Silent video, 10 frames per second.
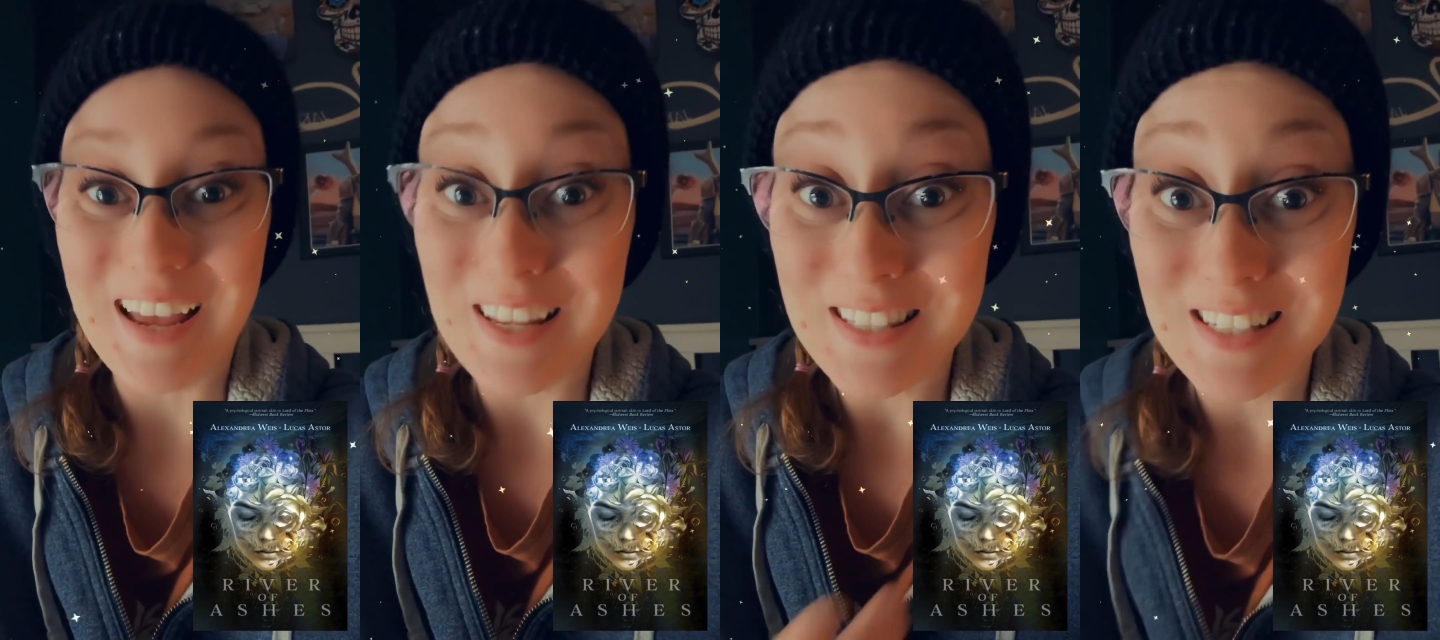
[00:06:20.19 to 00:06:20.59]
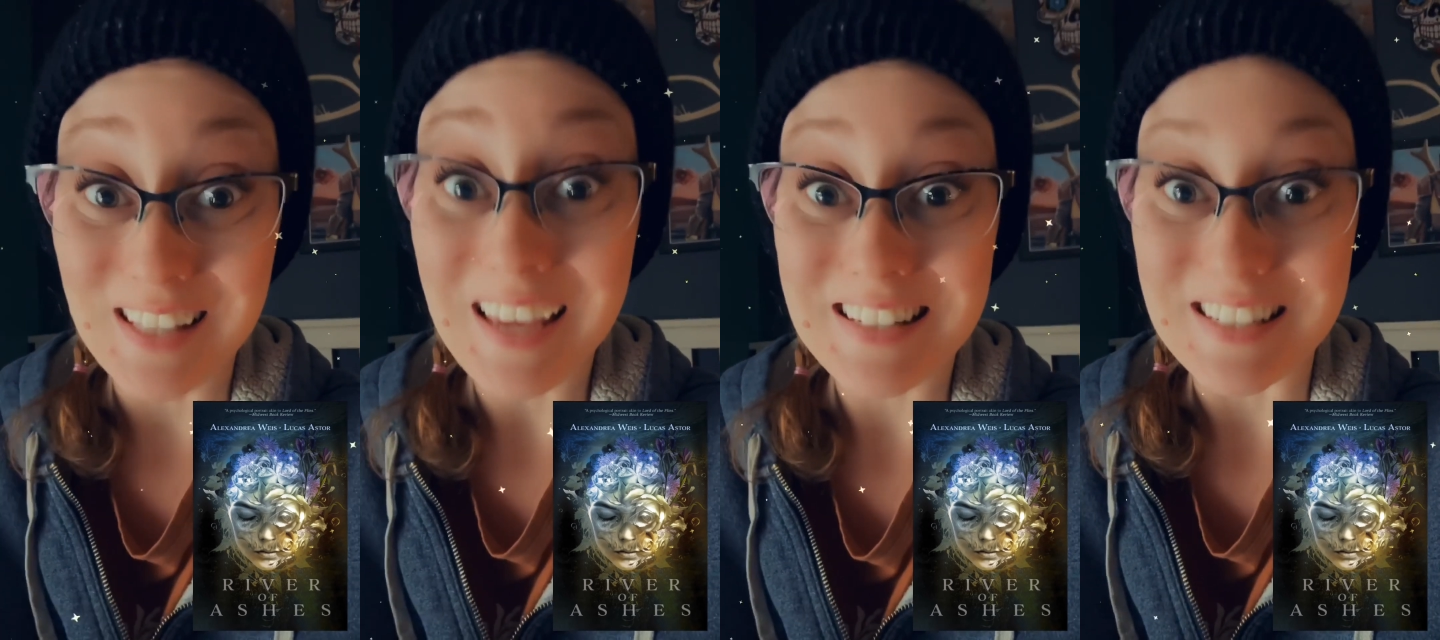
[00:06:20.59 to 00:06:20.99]
I still
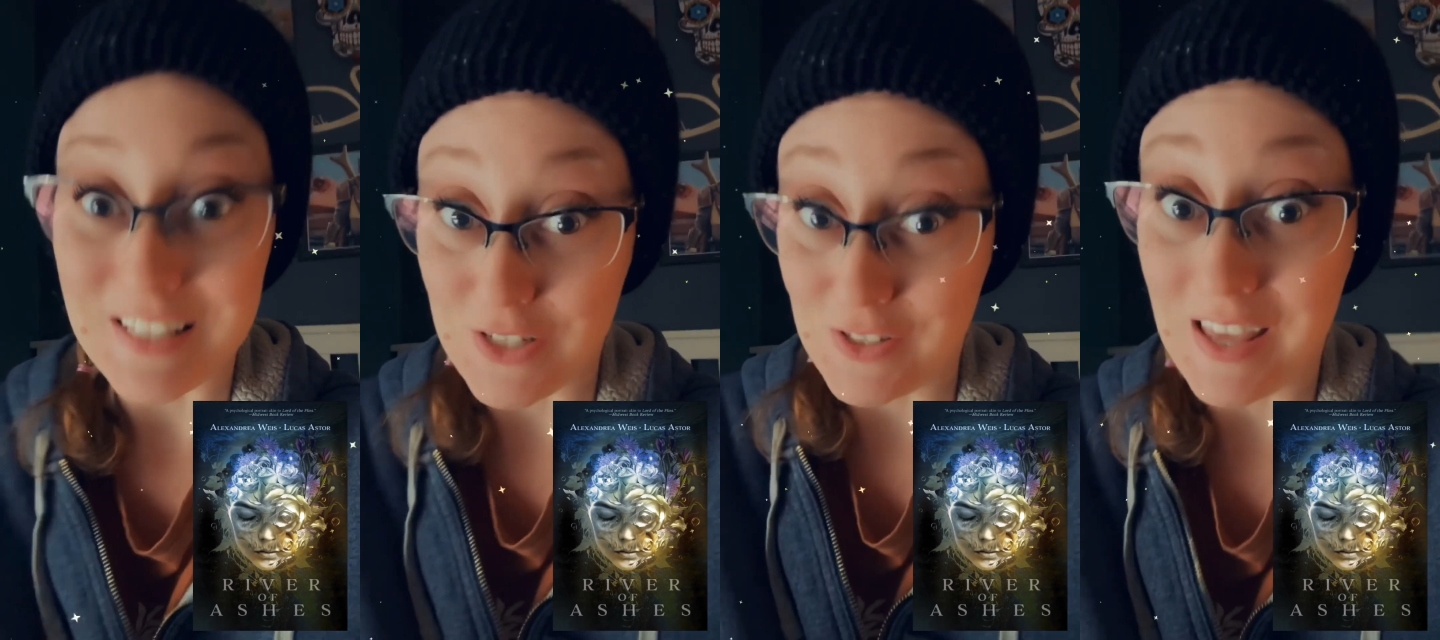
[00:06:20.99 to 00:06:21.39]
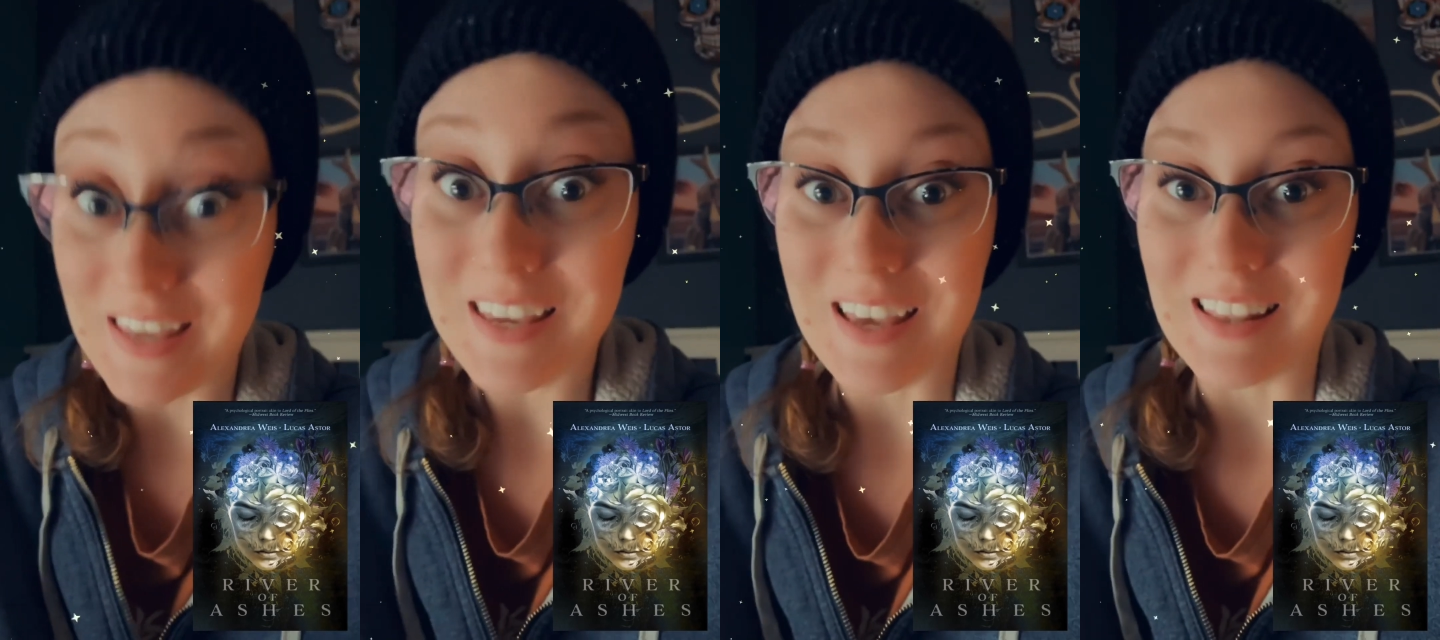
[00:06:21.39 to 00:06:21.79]
liked it. Did you like
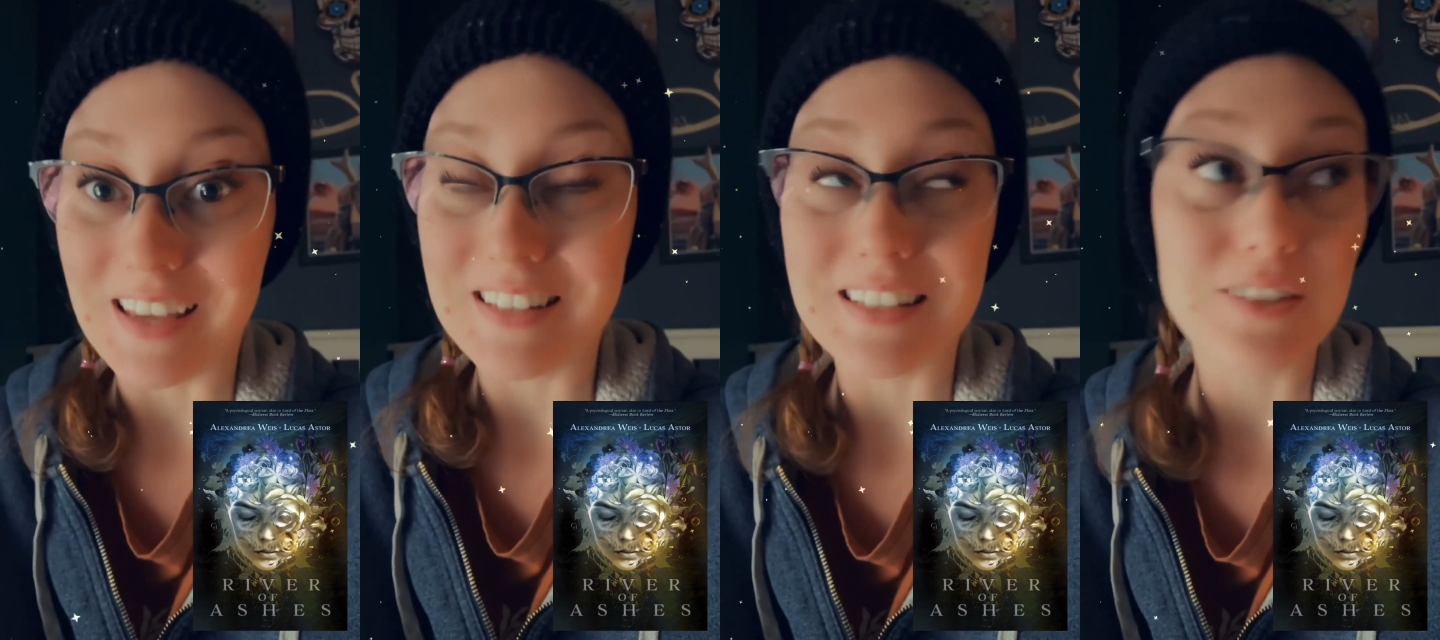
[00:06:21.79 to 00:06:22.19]
it? I liked it.